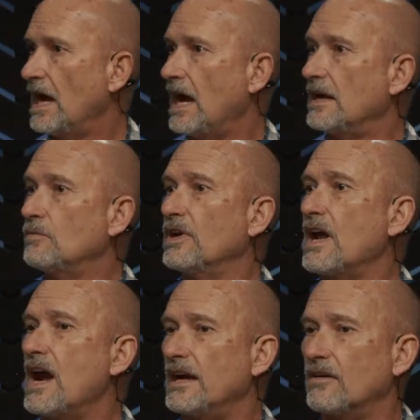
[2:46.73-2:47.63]
I would
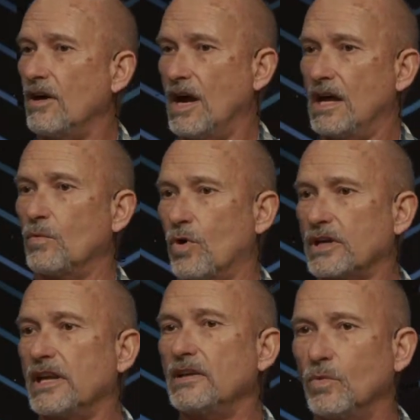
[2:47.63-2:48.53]
hire on
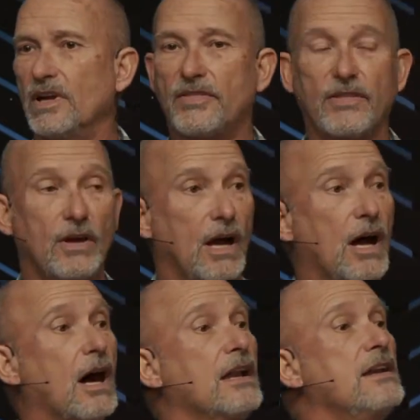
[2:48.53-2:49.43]
working with
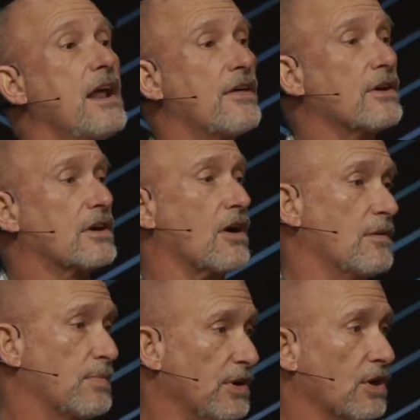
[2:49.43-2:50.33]
another
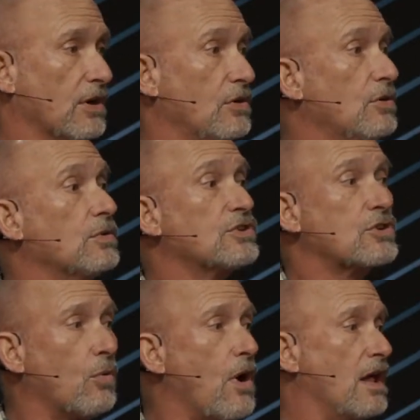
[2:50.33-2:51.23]
carpenter who was
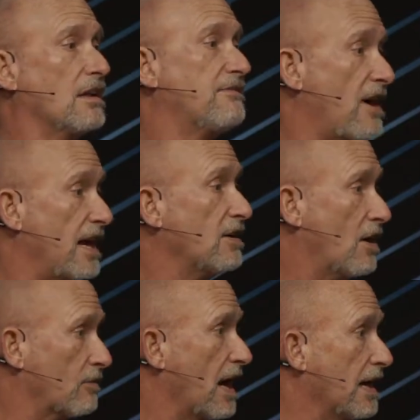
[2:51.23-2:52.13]
qualified
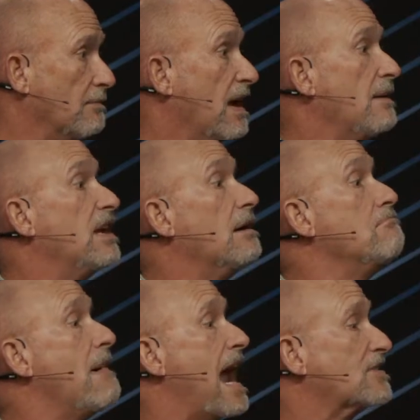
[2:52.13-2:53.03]
already, maybe a
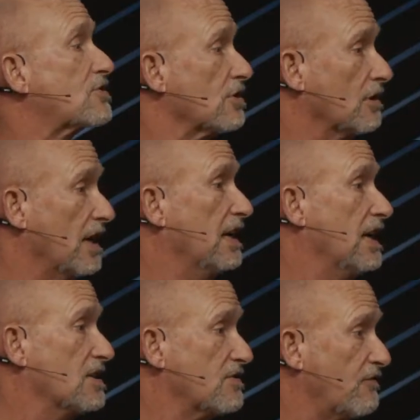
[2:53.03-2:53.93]
master in
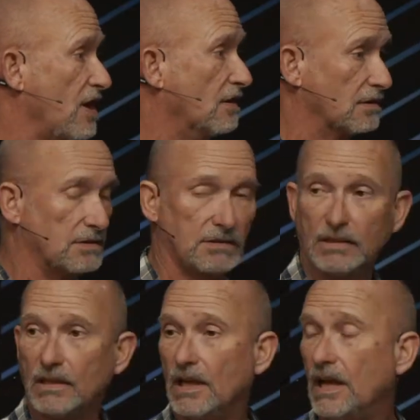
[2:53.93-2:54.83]
his field,
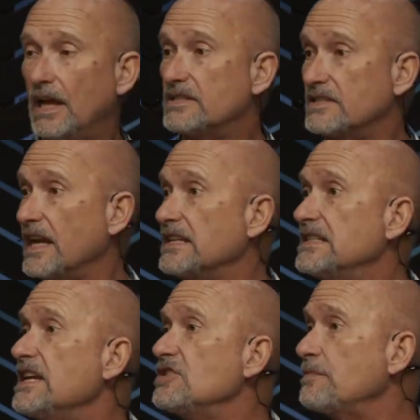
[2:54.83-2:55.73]
and say,
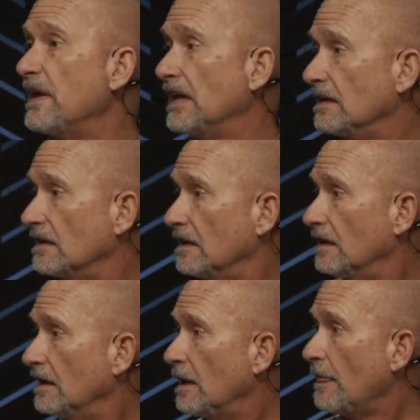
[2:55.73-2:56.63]
teach me.
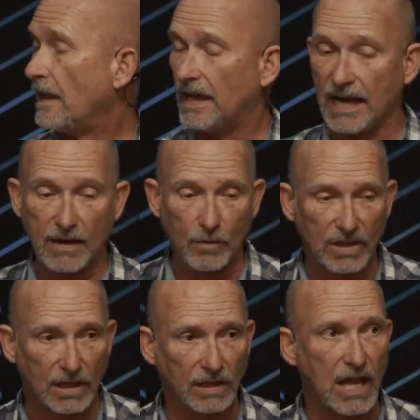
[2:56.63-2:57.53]
And I
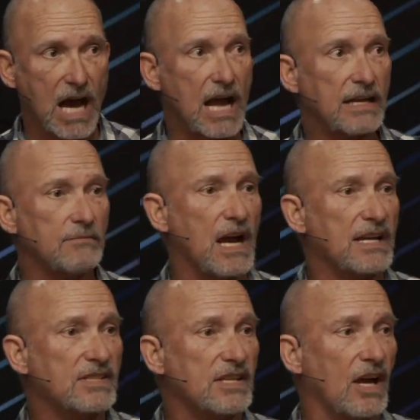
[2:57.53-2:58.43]
would align
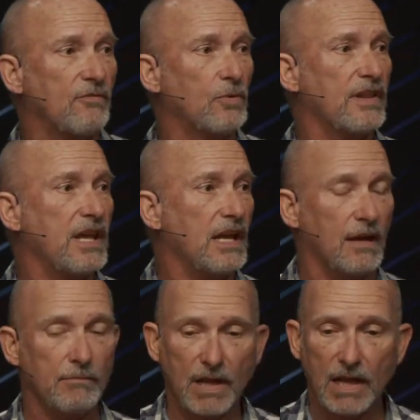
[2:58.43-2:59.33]
myself with
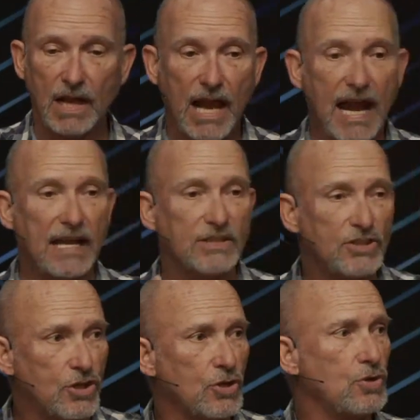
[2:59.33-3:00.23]
him
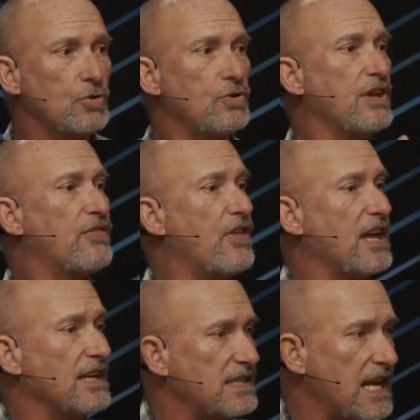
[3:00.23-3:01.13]
and do the
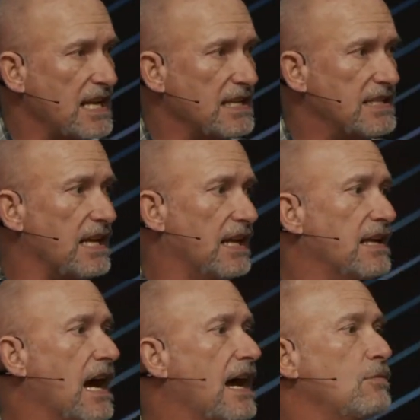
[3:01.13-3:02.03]
things he
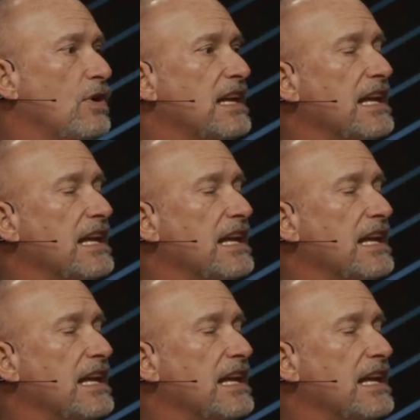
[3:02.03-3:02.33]
did. I would